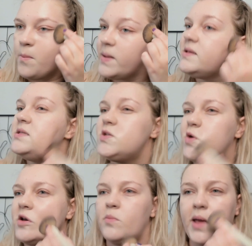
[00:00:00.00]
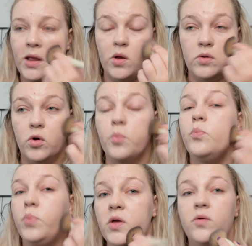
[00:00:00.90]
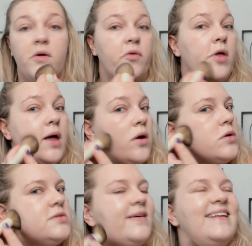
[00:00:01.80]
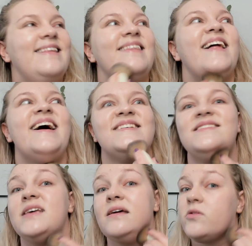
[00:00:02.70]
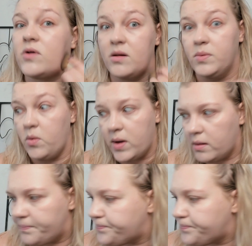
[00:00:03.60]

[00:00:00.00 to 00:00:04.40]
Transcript: but this is going to make you look beautiful, and also it lasts incredibly well.